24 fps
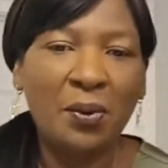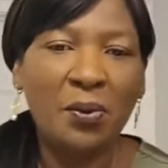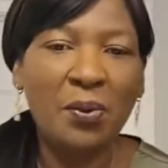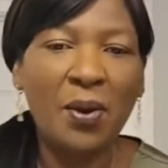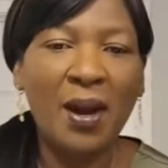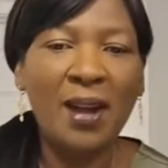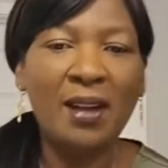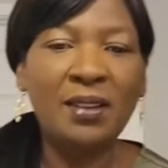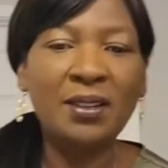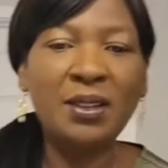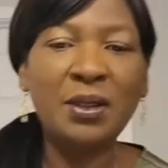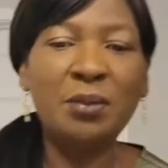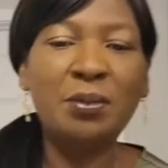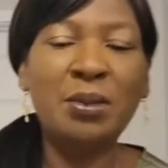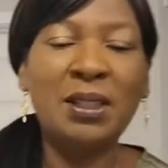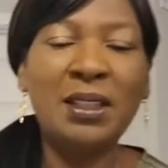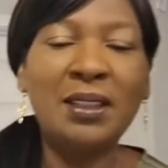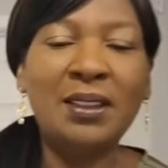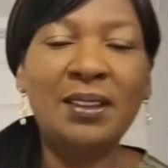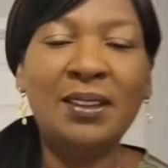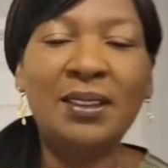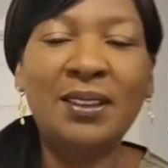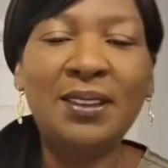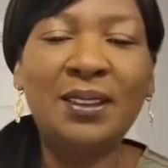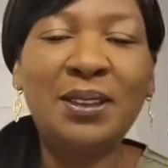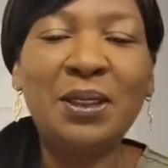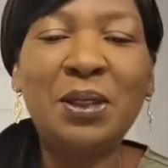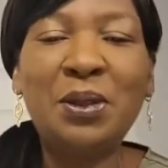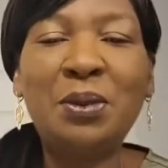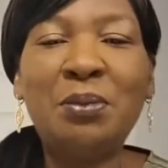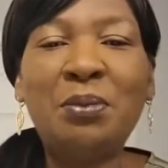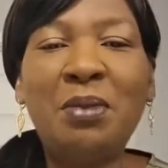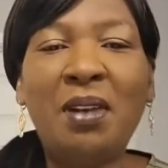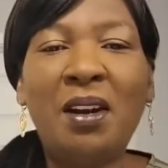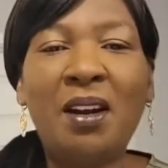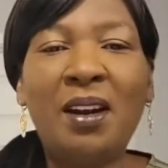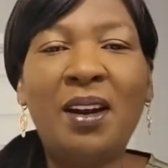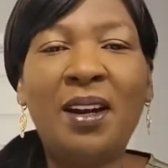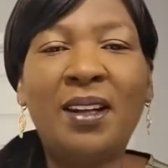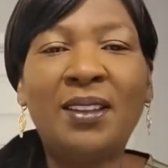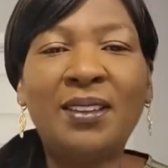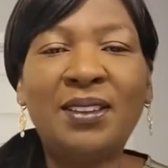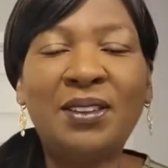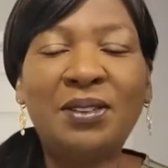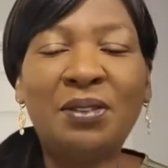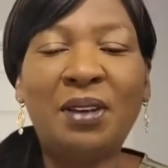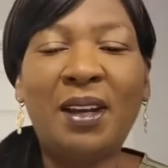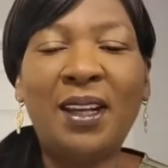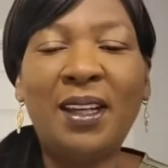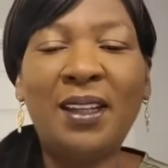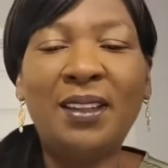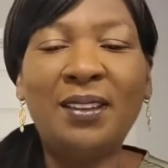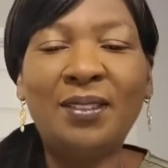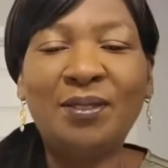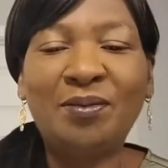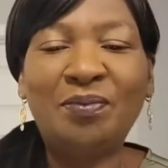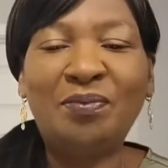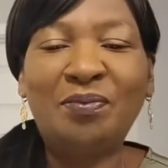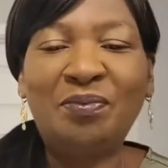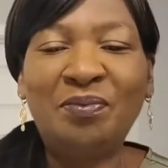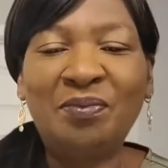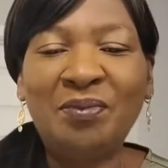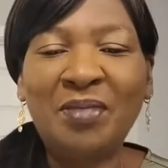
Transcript: Welcome. It is still March, right?